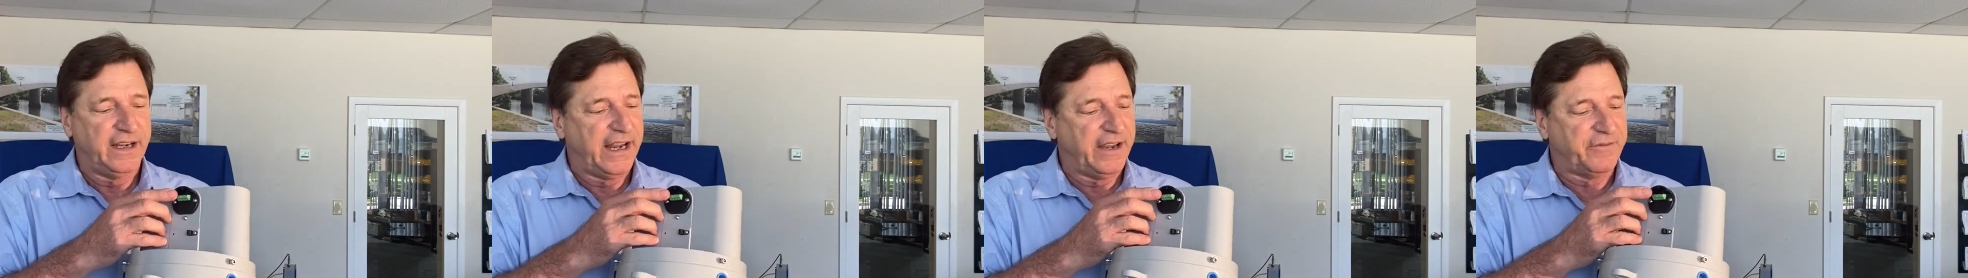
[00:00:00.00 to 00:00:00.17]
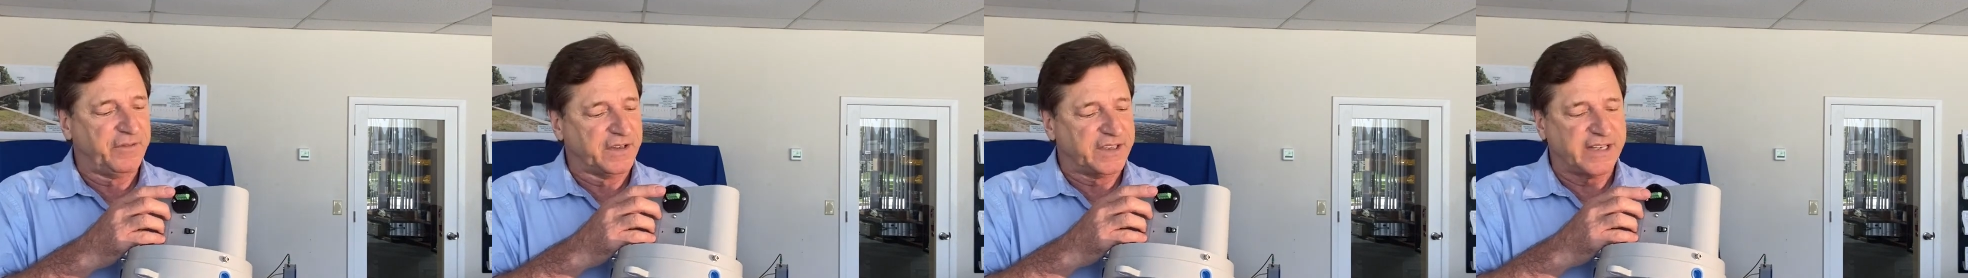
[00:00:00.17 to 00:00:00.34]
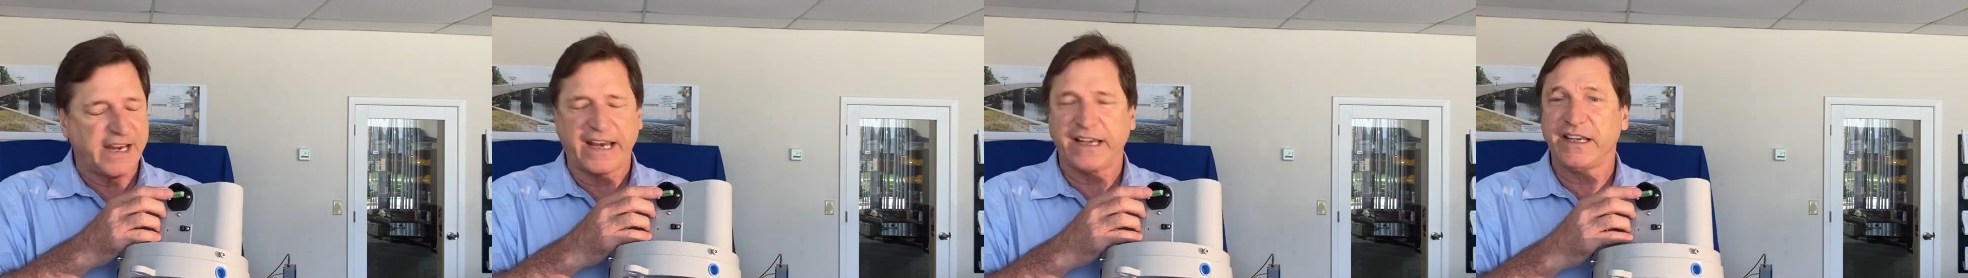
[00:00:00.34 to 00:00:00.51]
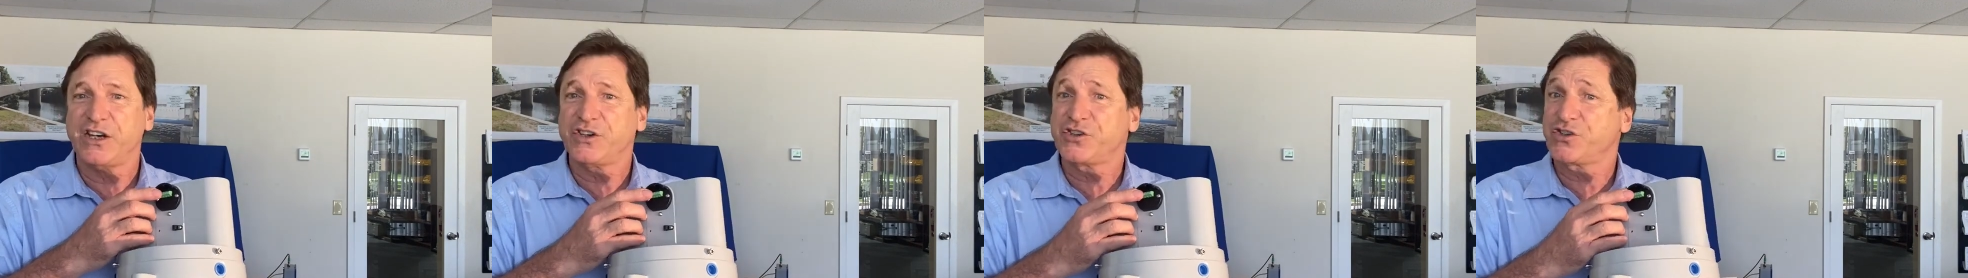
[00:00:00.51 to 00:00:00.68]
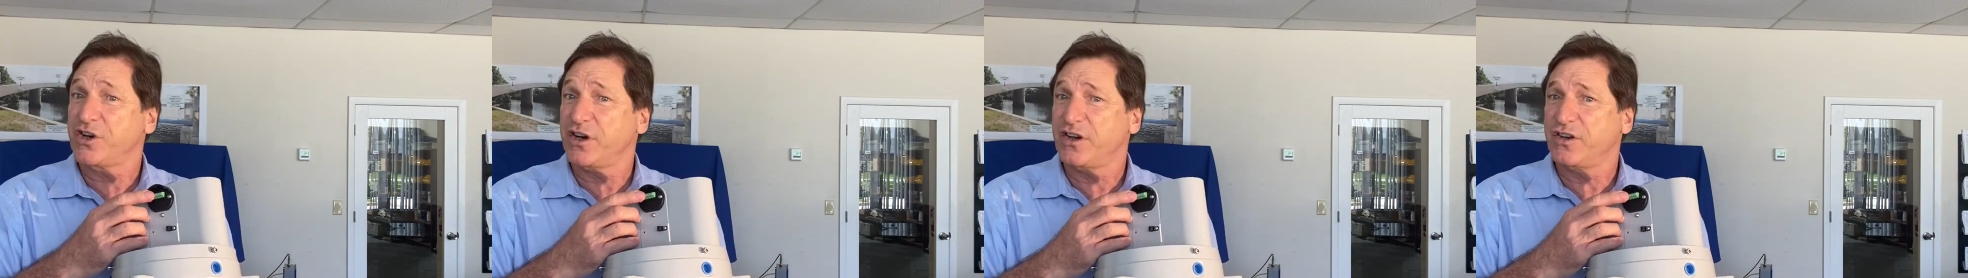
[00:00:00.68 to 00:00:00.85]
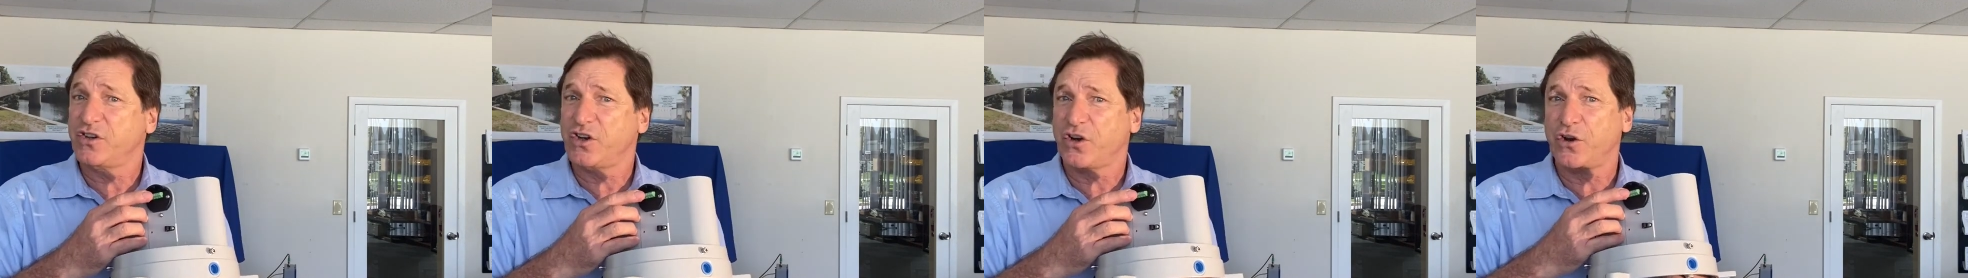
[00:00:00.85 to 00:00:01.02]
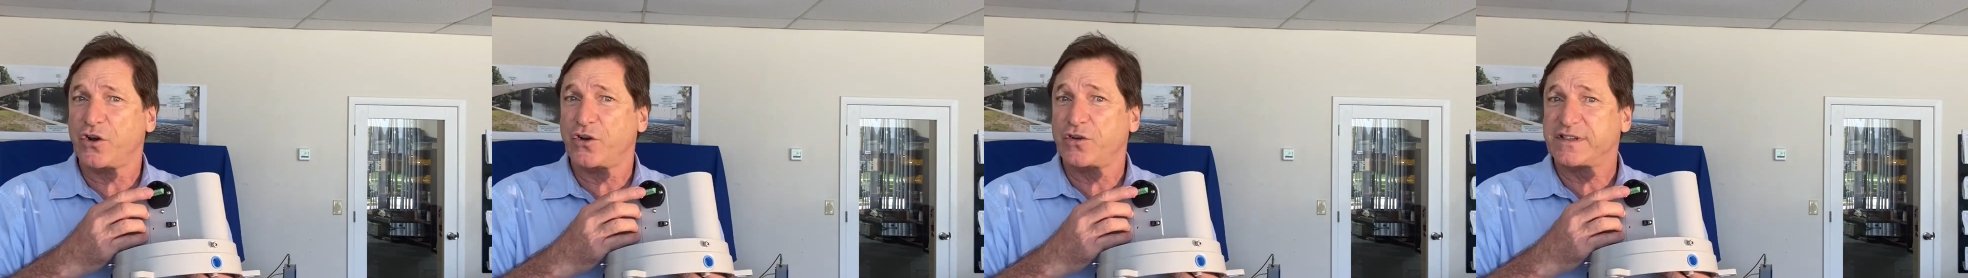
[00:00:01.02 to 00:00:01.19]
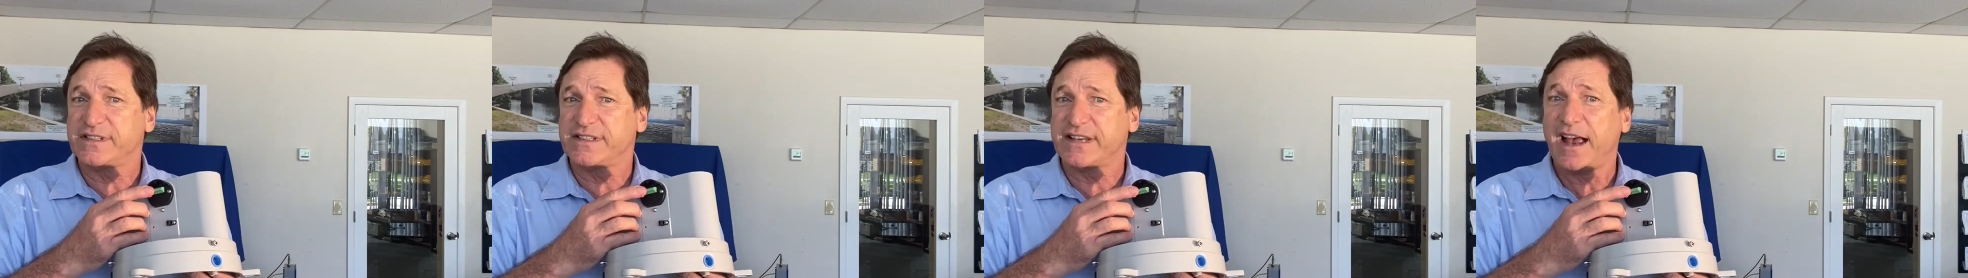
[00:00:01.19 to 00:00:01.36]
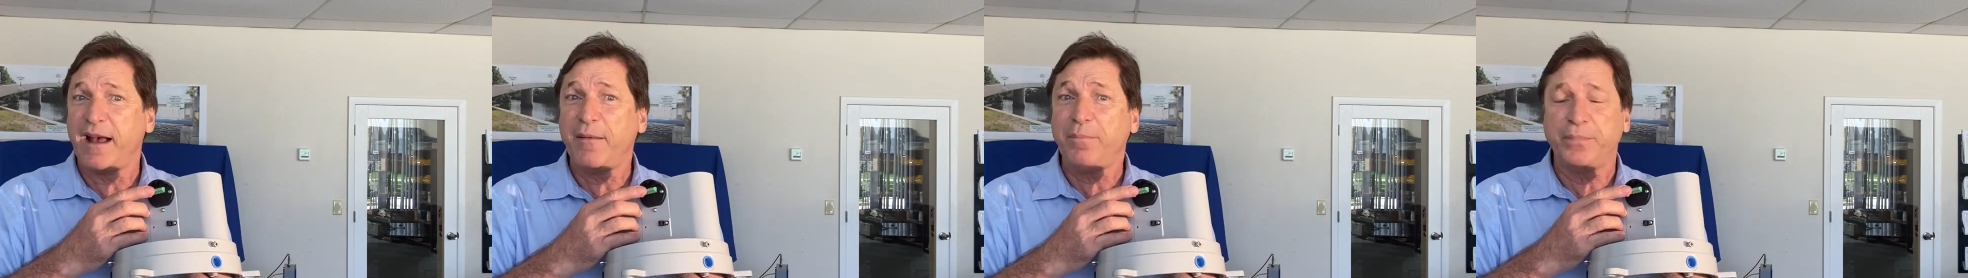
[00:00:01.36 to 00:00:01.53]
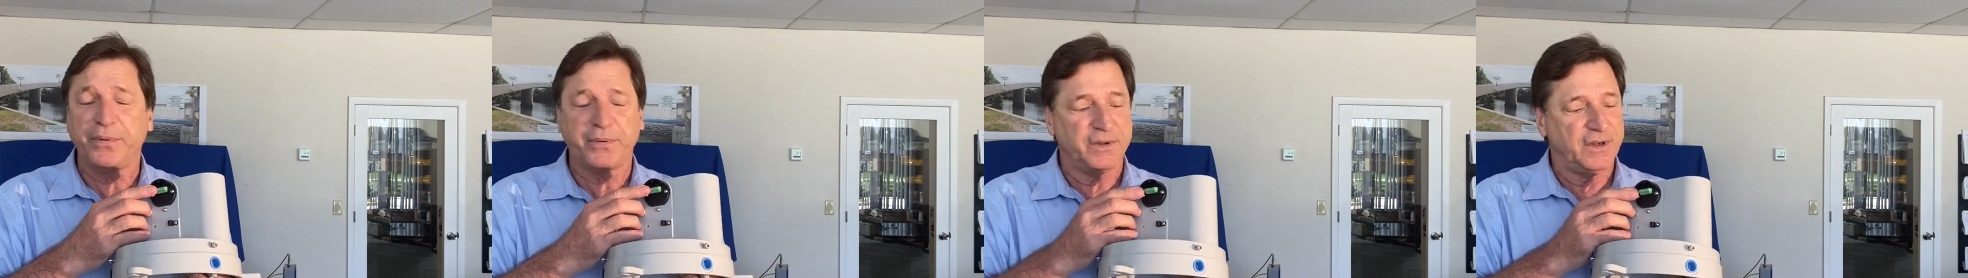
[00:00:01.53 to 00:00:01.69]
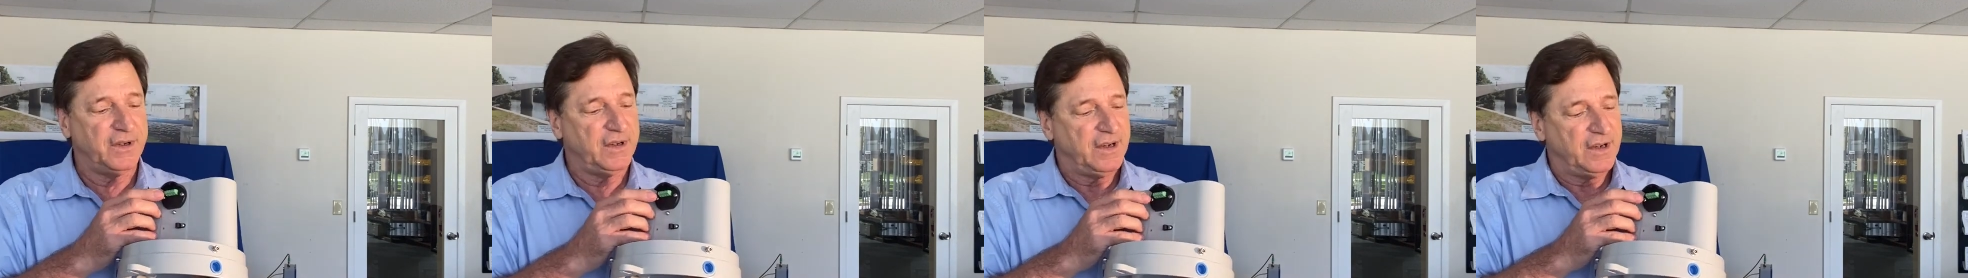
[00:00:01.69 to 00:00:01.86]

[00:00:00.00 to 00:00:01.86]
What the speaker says: If a technician turns up